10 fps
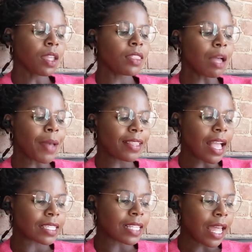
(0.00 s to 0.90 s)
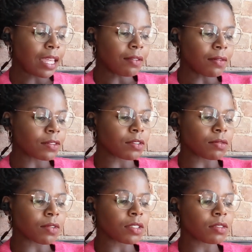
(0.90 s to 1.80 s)
Now my next like,
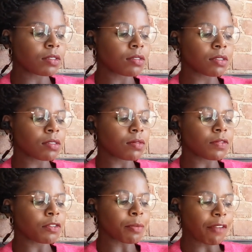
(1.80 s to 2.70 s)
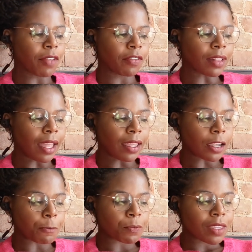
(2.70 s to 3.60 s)
1, 2, 3, 4. My fifth
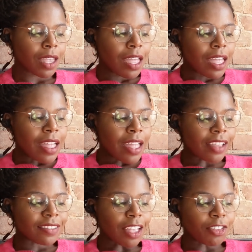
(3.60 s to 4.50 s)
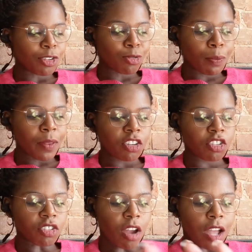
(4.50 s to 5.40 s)
like, it's that sweeping
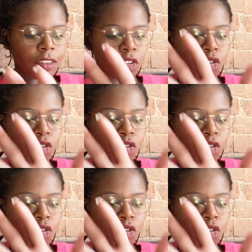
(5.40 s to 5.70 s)
shot